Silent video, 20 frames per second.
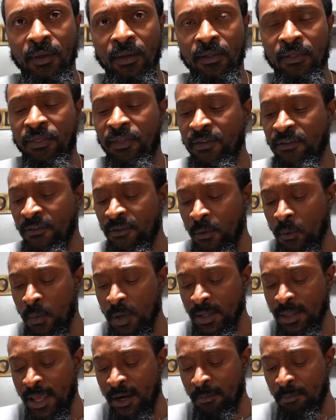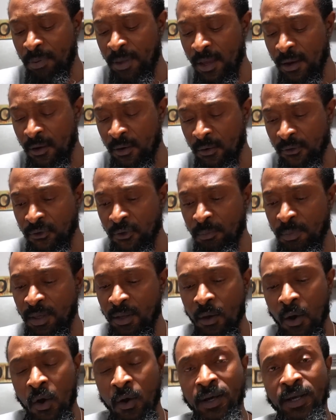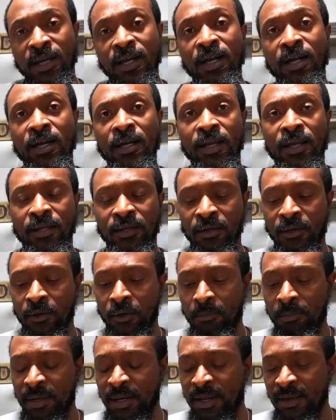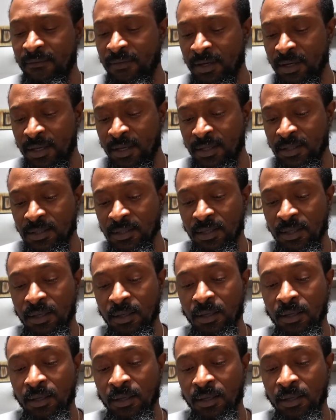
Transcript: This is the one that appears to be all good and benevolent.